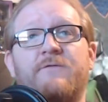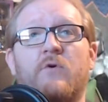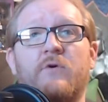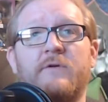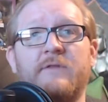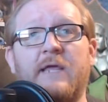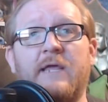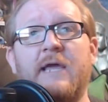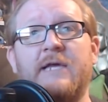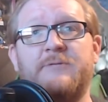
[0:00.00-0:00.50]

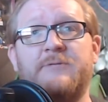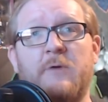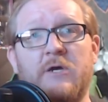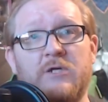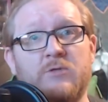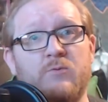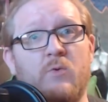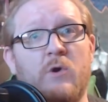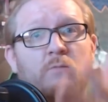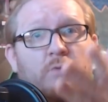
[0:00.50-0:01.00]
4 and the
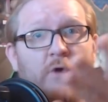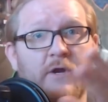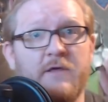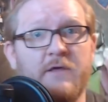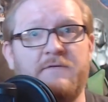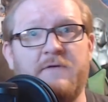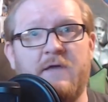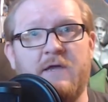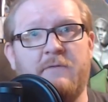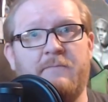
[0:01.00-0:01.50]
Xbox One, what do
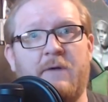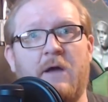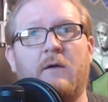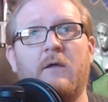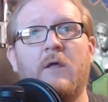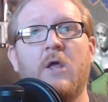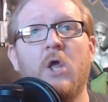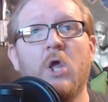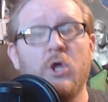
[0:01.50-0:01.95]
you think about?